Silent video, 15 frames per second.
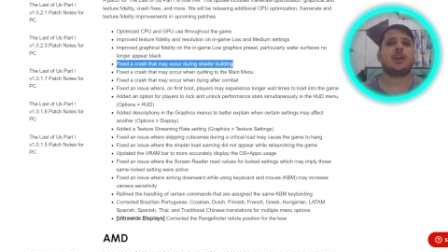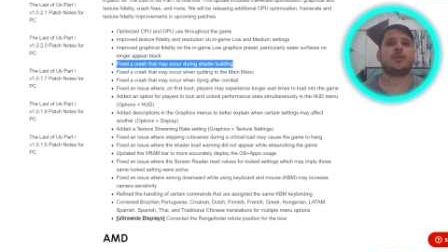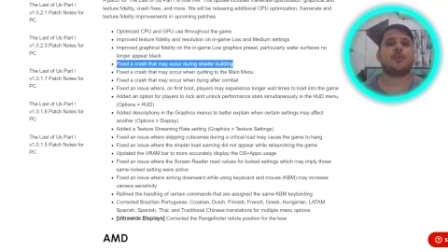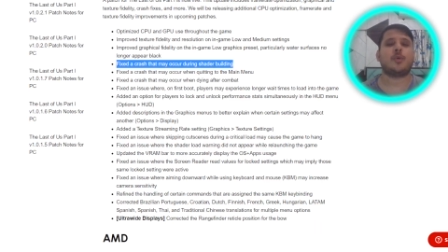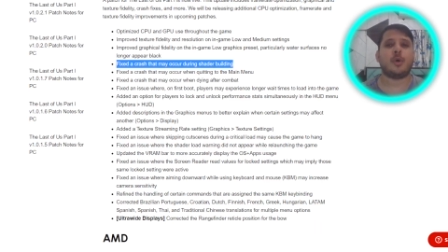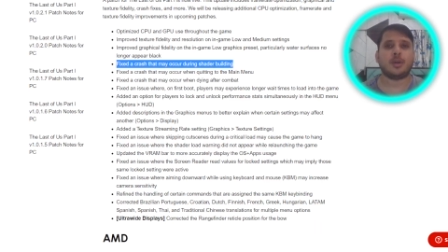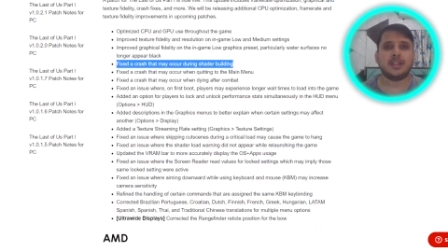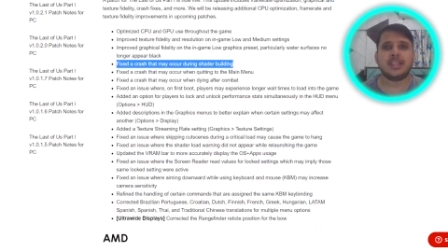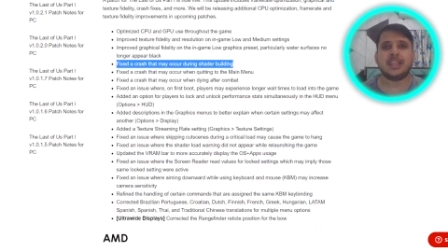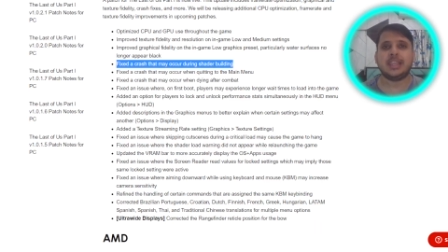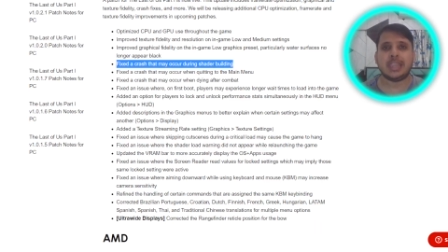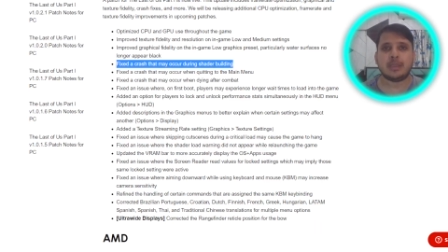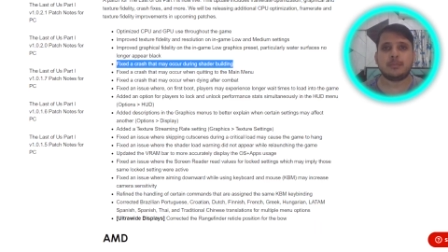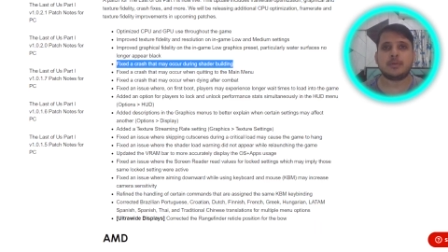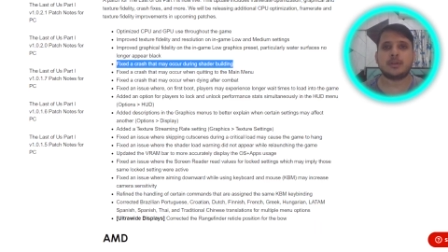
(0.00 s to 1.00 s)
to all the
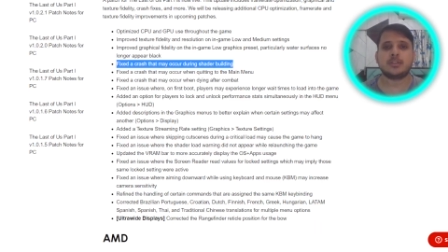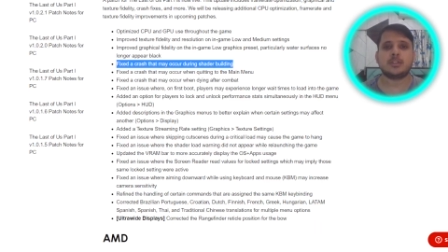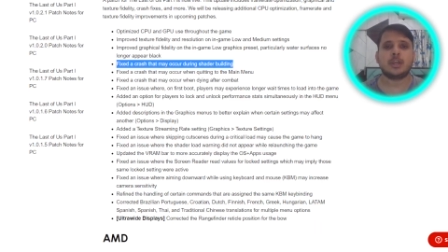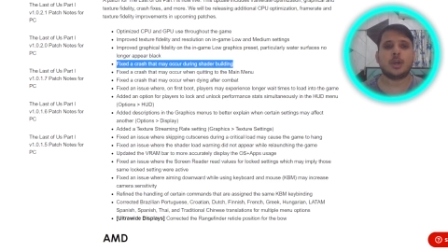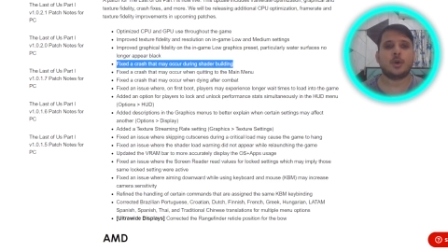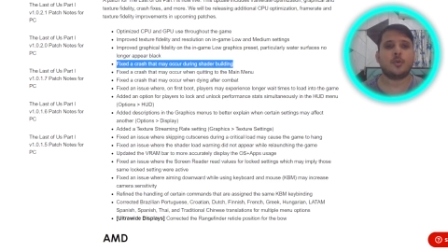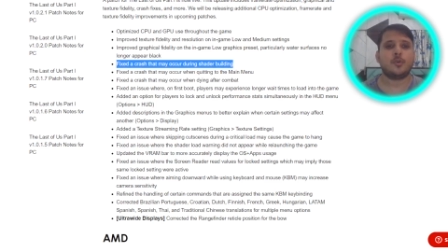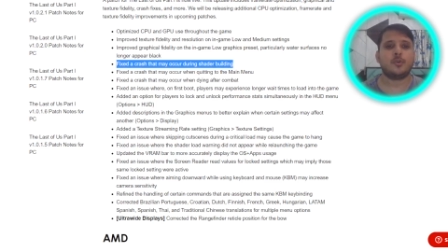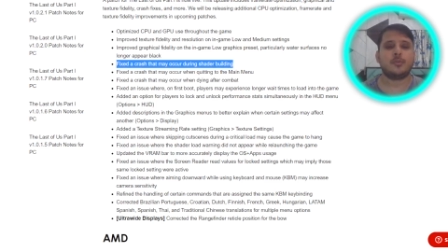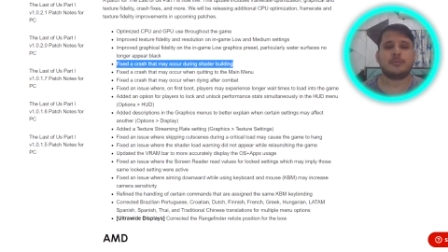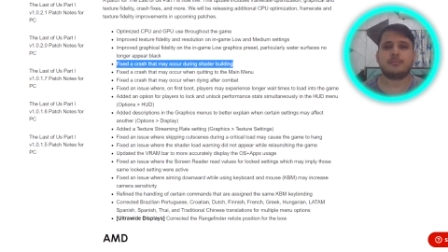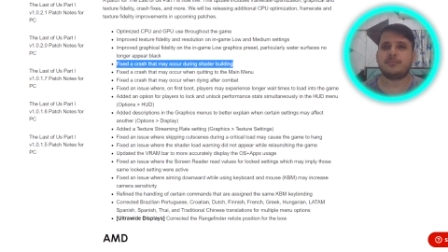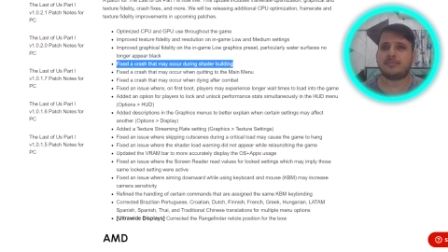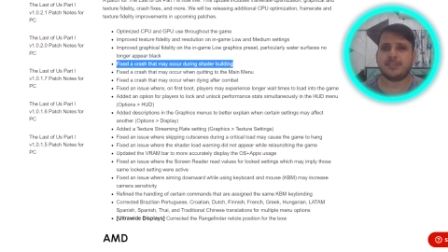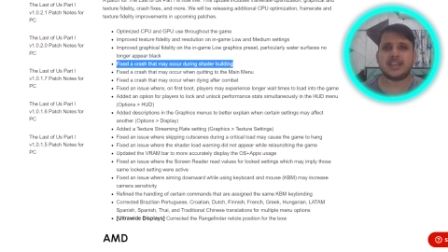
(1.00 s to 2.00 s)
gamers
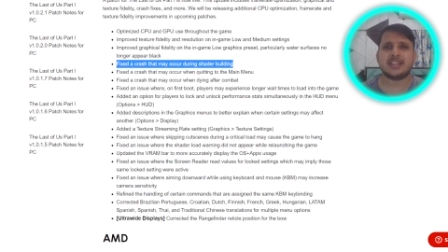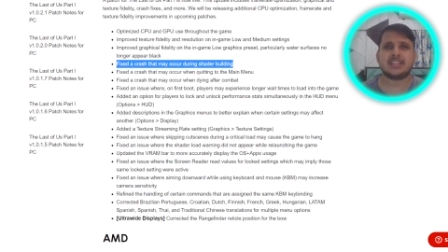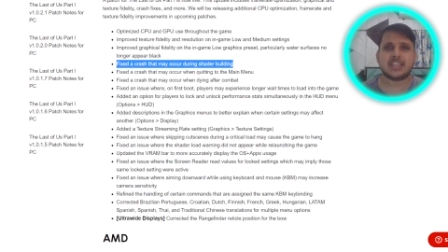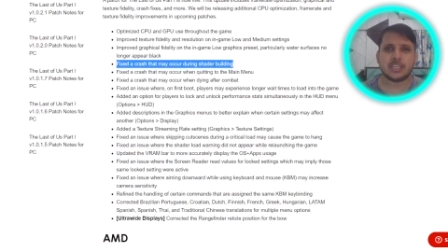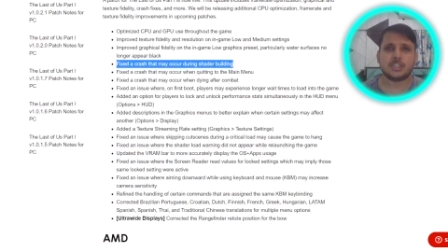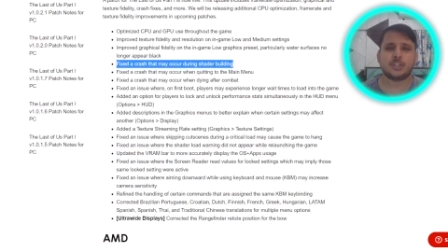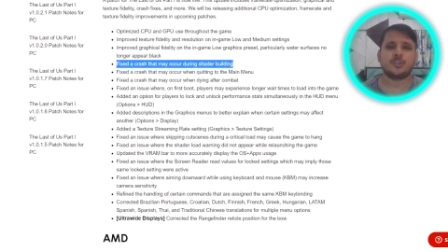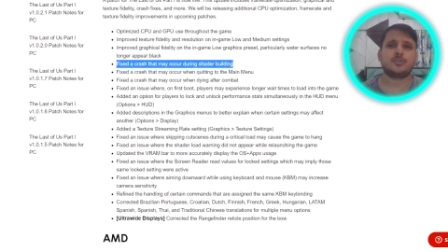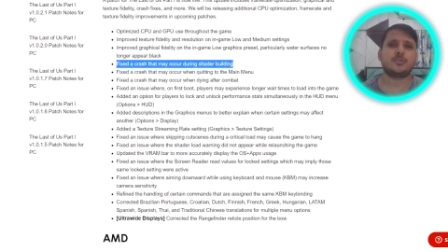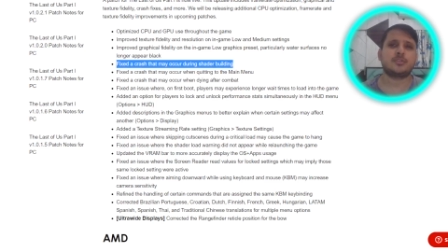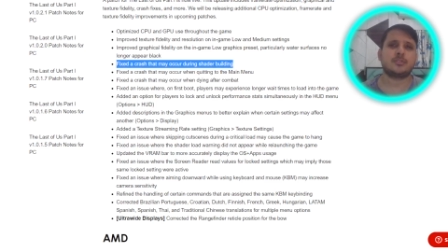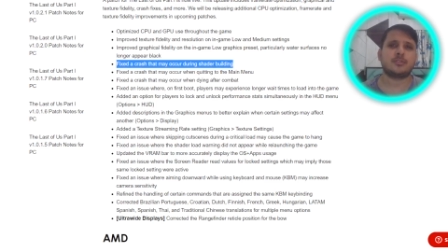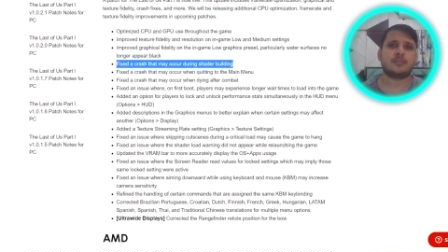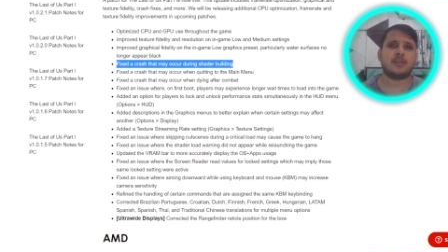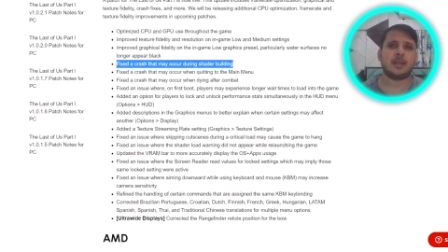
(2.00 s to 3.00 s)
who faced
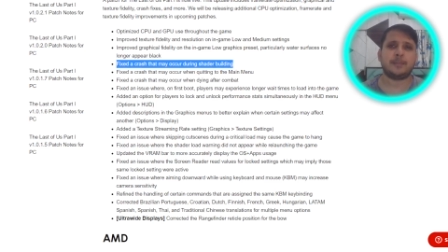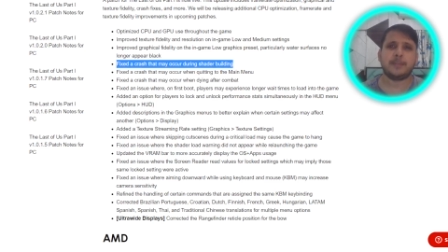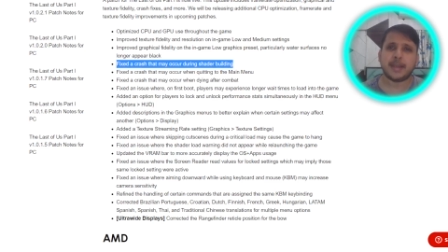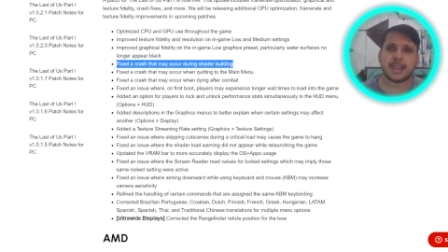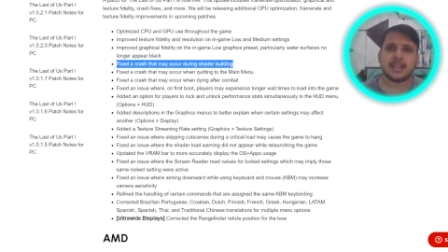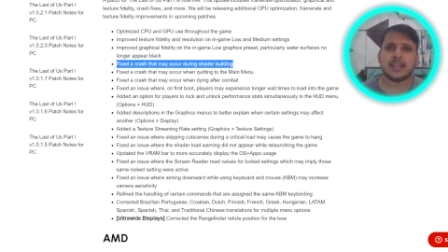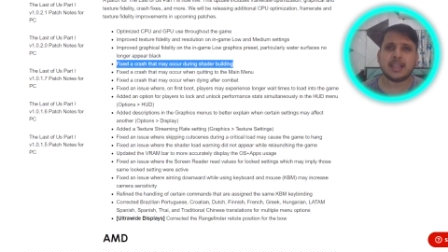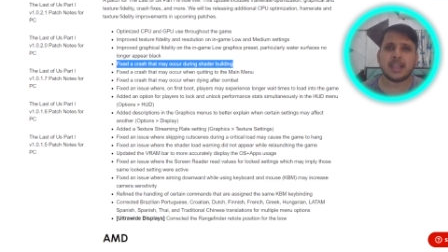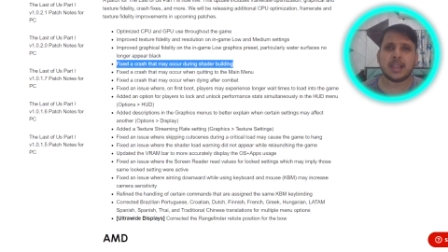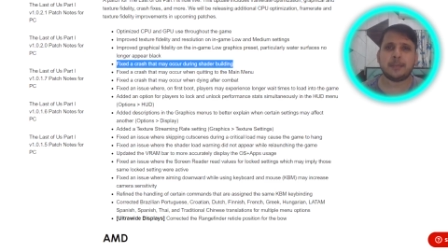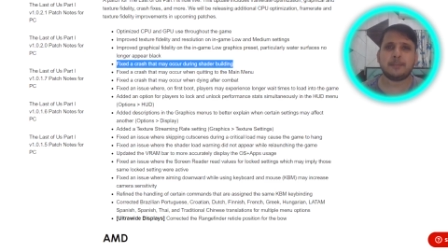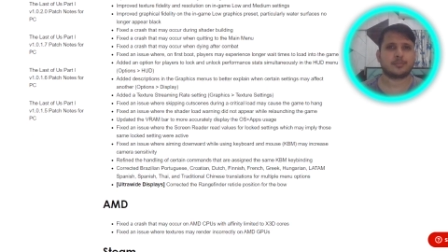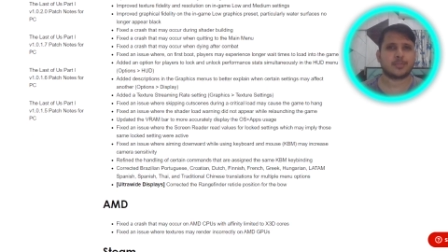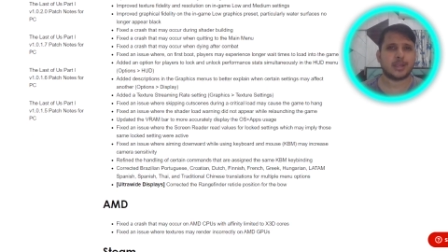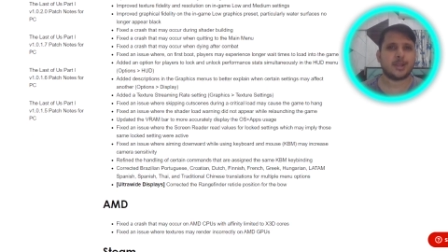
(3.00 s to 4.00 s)
issues while playing the game.